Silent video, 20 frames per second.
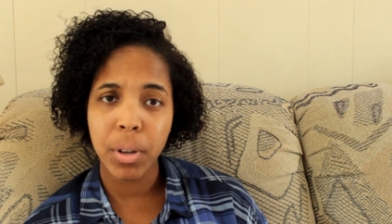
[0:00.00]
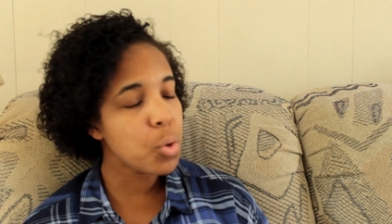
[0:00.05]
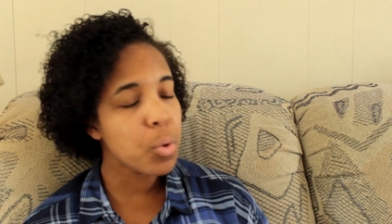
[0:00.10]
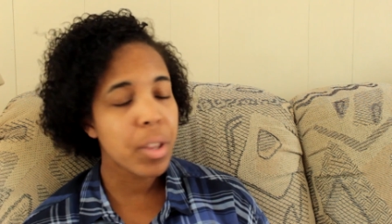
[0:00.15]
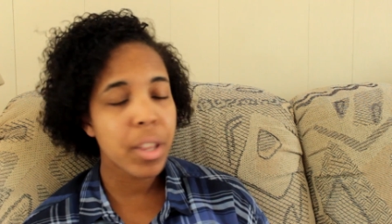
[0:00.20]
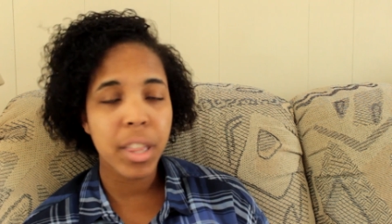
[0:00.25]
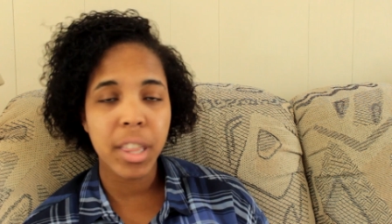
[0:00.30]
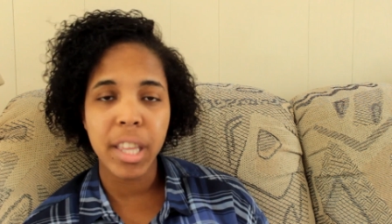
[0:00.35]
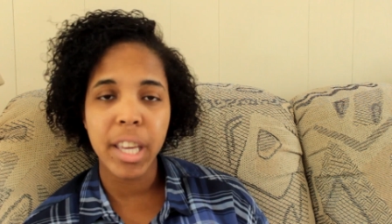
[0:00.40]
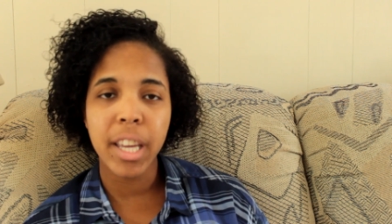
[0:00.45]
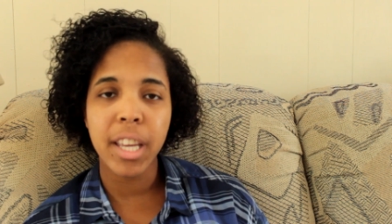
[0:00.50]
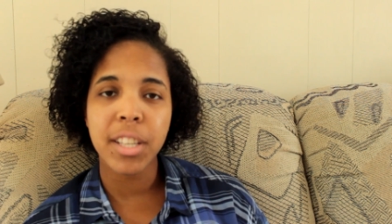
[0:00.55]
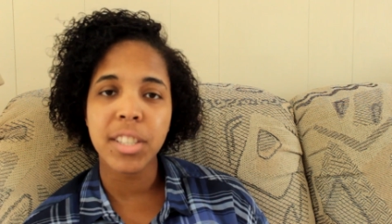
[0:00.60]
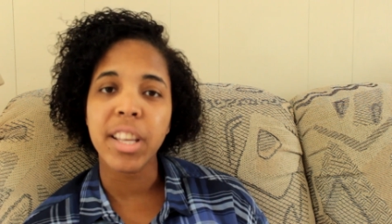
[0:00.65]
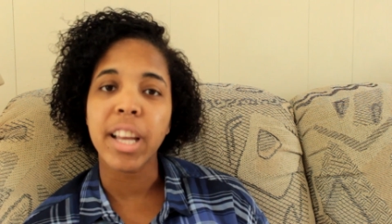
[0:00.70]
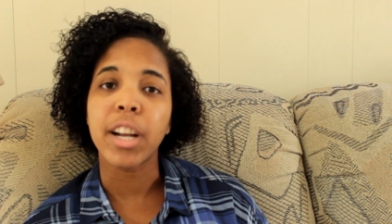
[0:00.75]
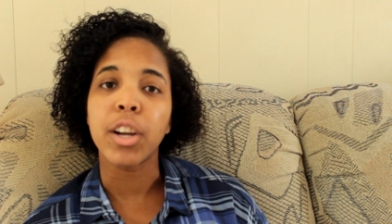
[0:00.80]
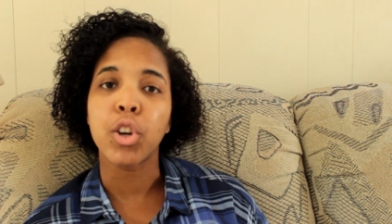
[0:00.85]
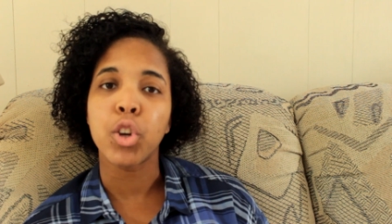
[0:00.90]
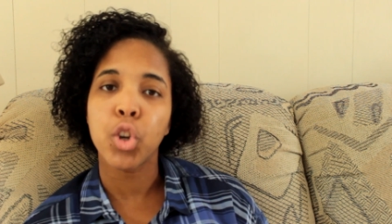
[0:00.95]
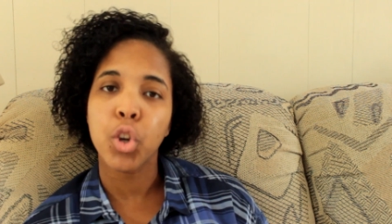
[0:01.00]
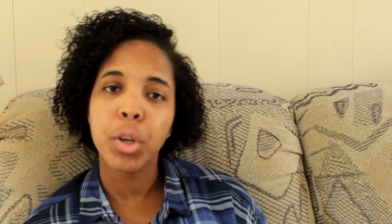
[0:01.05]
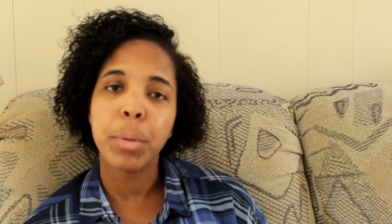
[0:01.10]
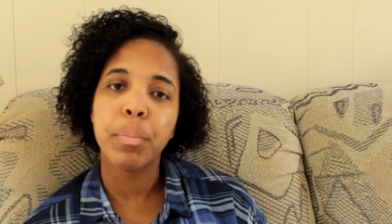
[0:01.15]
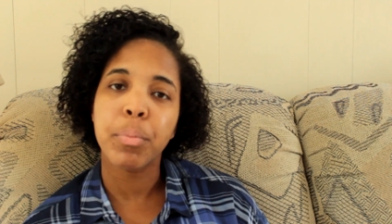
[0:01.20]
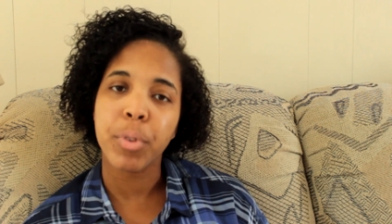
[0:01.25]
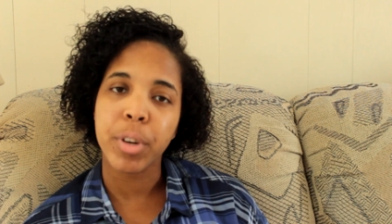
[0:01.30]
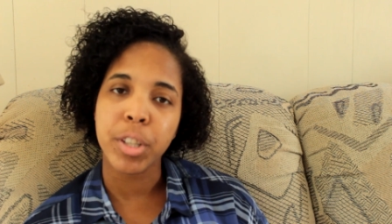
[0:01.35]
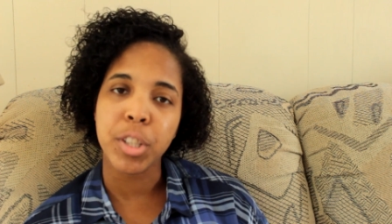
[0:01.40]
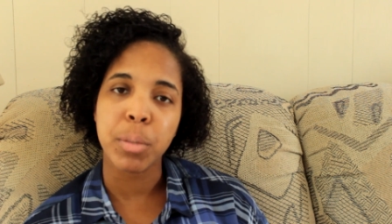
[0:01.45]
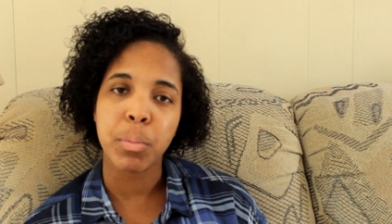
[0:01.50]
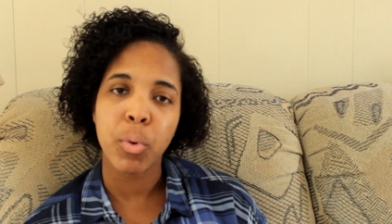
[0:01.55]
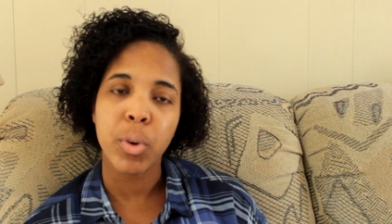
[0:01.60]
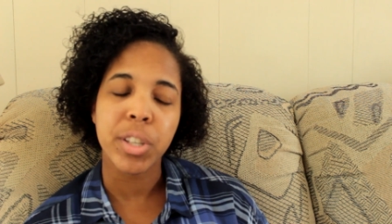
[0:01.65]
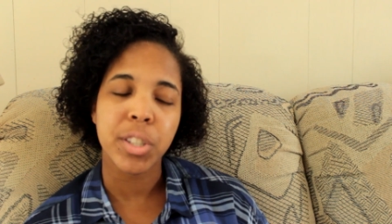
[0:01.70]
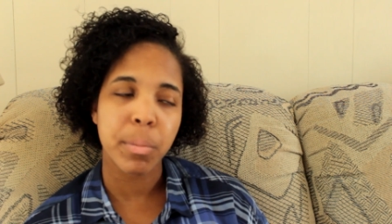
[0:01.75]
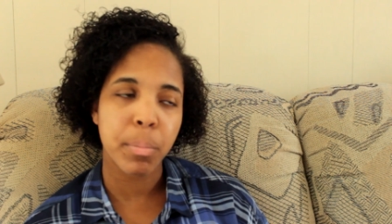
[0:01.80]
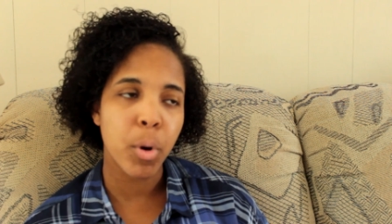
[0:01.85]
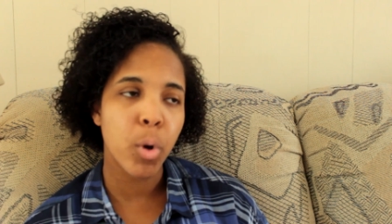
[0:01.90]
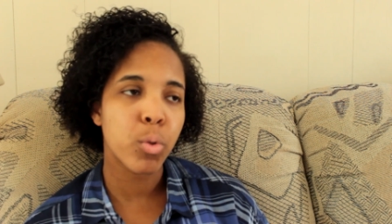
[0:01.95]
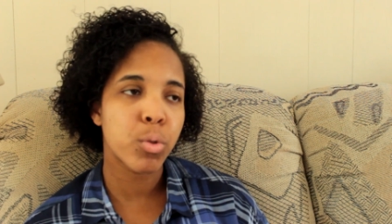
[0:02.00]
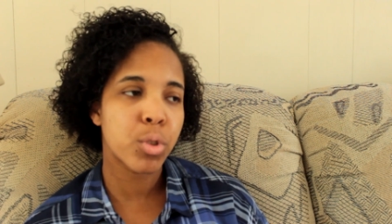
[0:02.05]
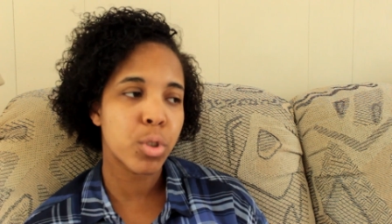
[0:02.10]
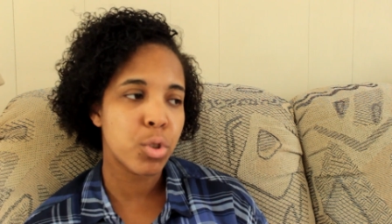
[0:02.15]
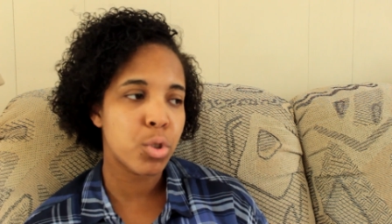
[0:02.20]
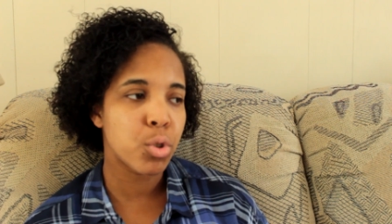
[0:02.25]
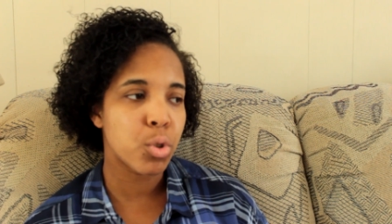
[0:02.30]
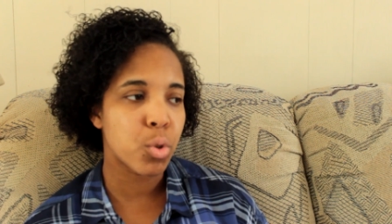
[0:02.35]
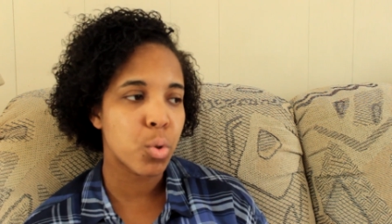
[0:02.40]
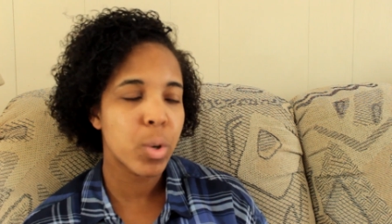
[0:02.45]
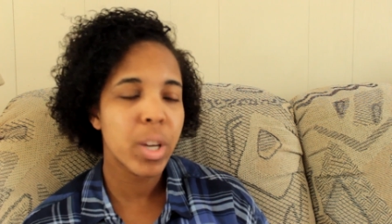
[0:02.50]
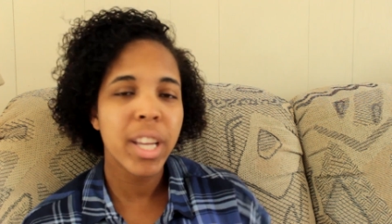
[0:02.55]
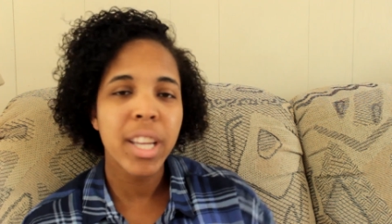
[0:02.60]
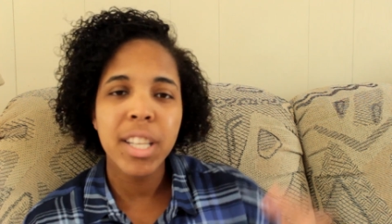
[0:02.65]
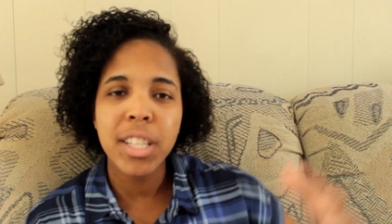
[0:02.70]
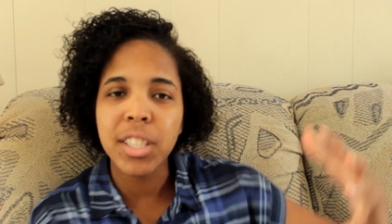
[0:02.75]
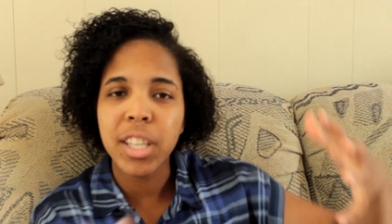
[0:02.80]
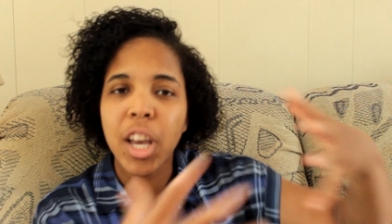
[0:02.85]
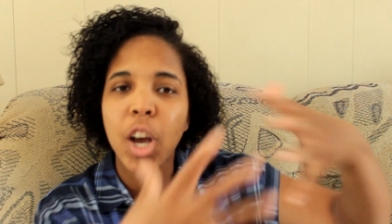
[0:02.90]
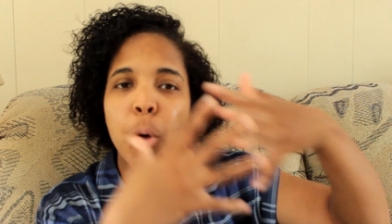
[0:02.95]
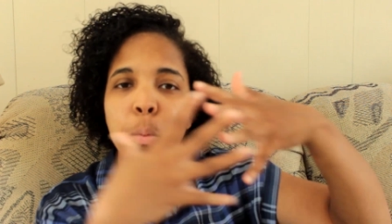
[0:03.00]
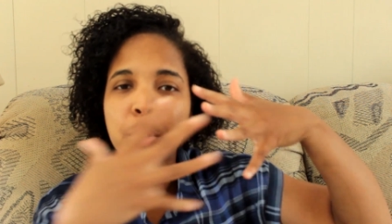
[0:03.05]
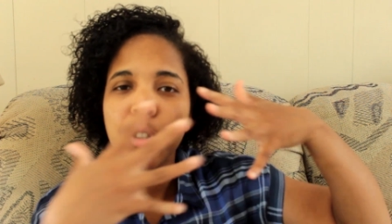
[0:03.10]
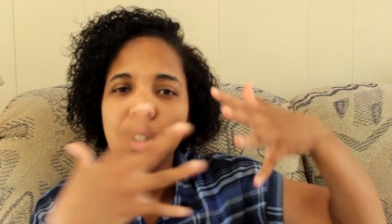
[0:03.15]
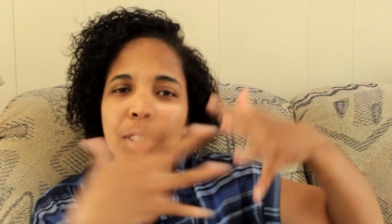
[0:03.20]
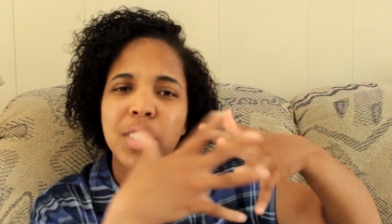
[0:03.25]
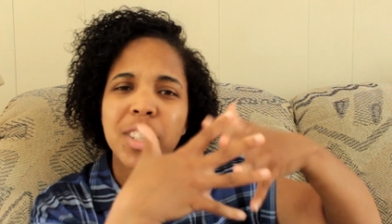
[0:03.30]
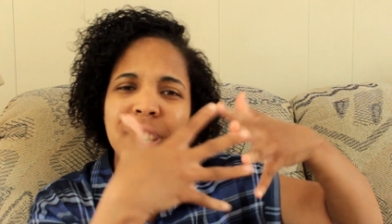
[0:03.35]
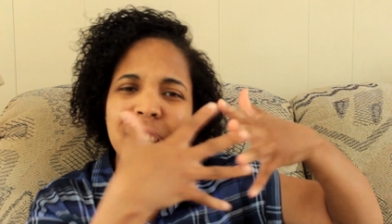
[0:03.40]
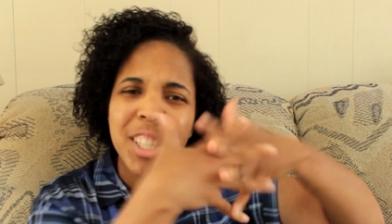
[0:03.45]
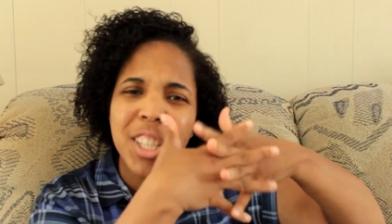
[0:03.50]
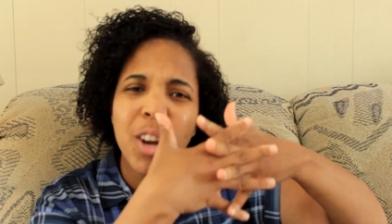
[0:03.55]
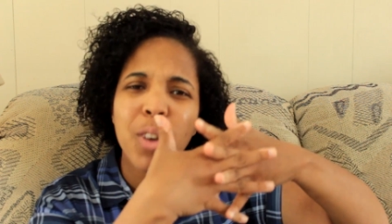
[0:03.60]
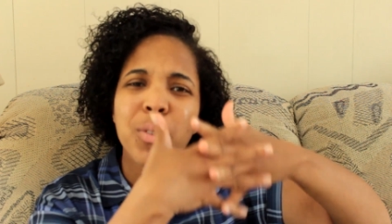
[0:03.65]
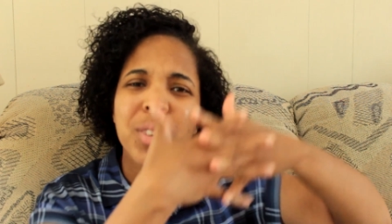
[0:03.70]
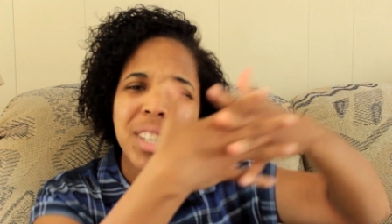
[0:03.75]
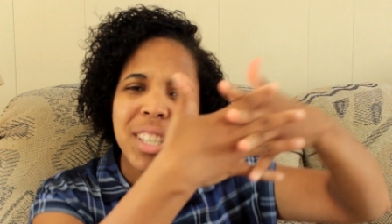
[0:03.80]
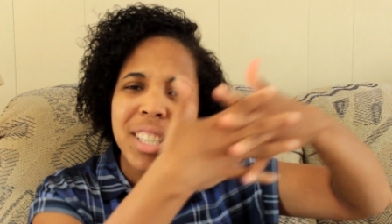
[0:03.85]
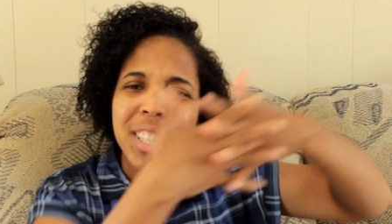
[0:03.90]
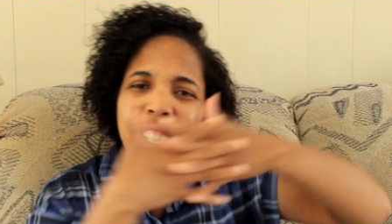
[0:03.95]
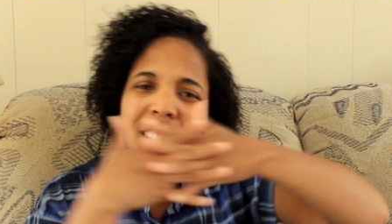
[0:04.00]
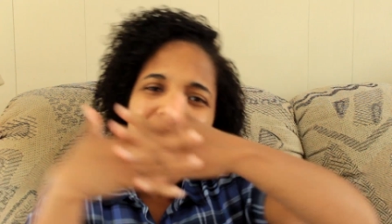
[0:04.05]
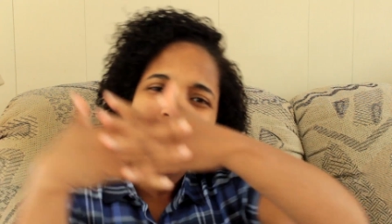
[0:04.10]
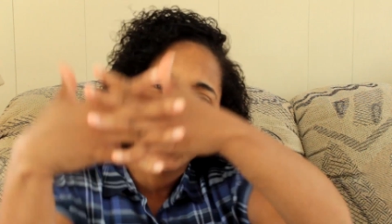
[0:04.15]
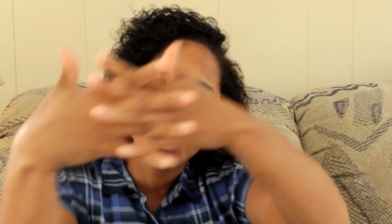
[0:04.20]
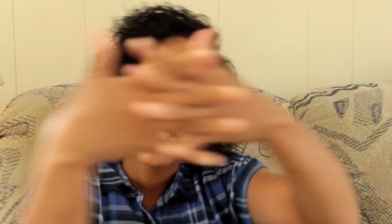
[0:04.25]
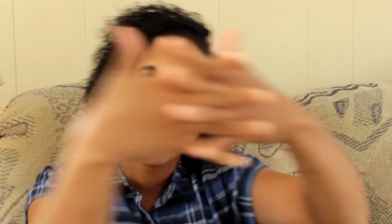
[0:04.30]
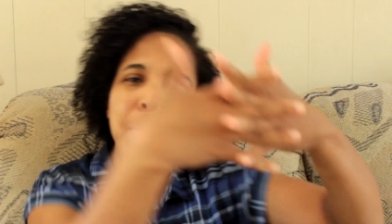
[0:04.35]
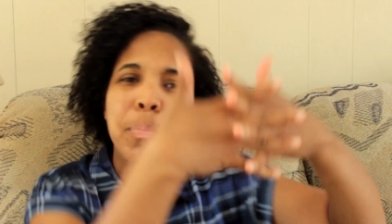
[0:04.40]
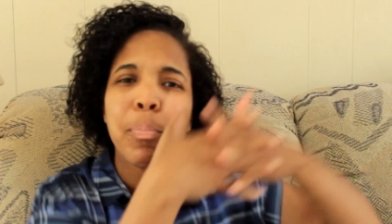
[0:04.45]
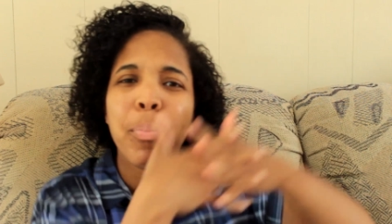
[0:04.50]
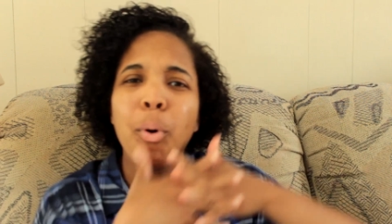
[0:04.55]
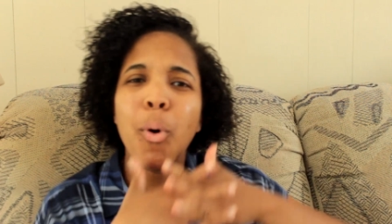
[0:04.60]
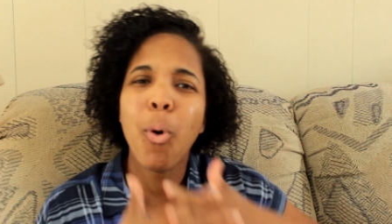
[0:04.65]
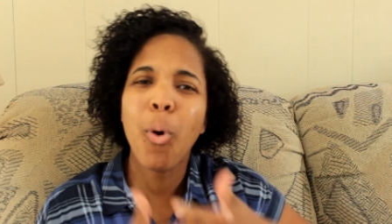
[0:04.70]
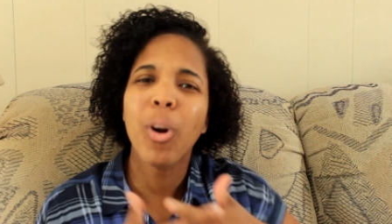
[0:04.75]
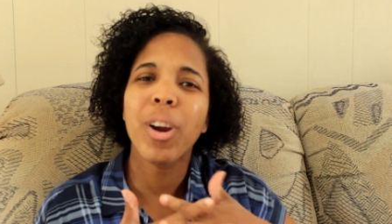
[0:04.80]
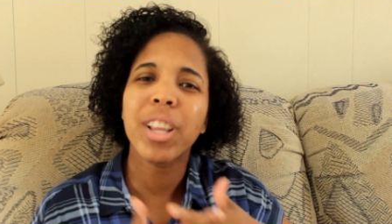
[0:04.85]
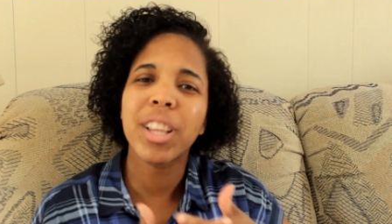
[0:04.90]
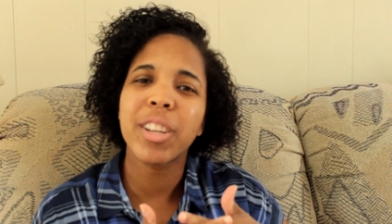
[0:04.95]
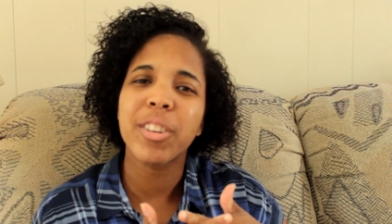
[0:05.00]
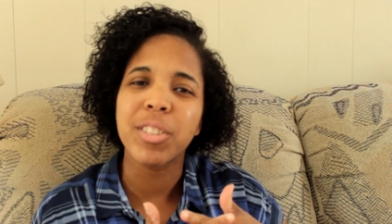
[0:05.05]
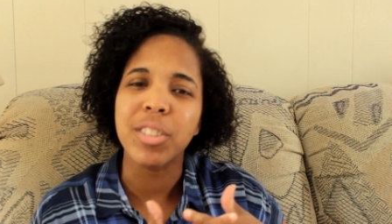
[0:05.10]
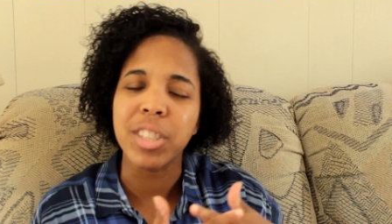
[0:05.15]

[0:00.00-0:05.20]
do the things that a good principal is supposed to do to help, support their